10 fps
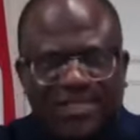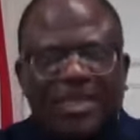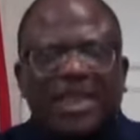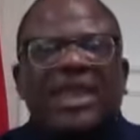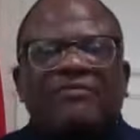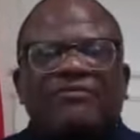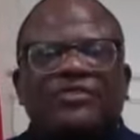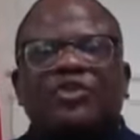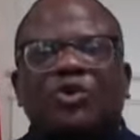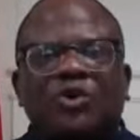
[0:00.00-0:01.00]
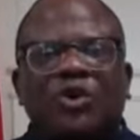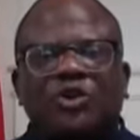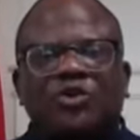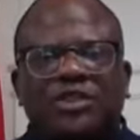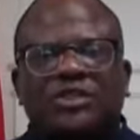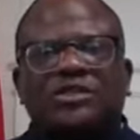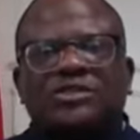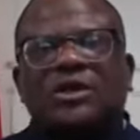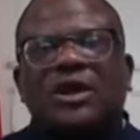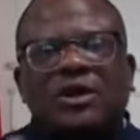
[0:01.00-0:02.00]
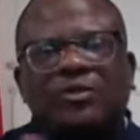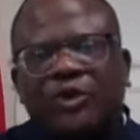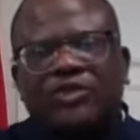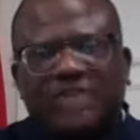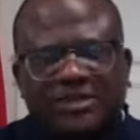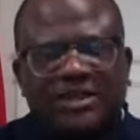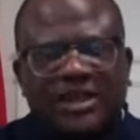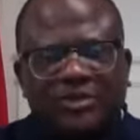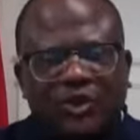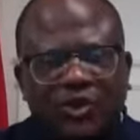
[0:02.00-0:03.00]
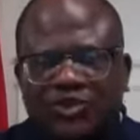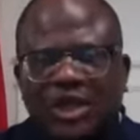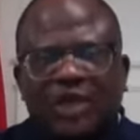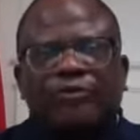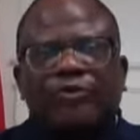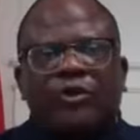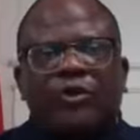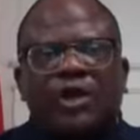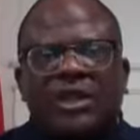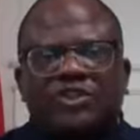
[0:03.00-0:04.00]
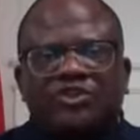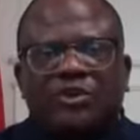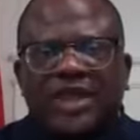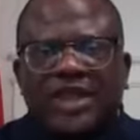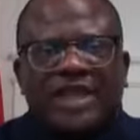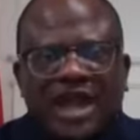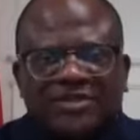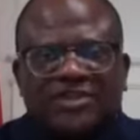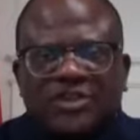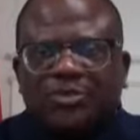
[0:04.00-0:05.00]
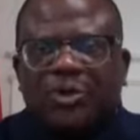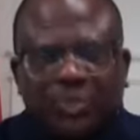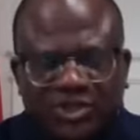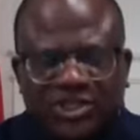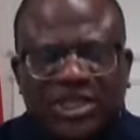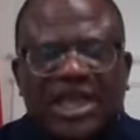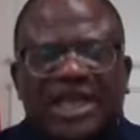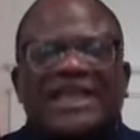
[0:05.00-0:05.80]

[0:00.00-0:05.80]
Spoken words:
even though you didn't protect there, because for literary and artistic property,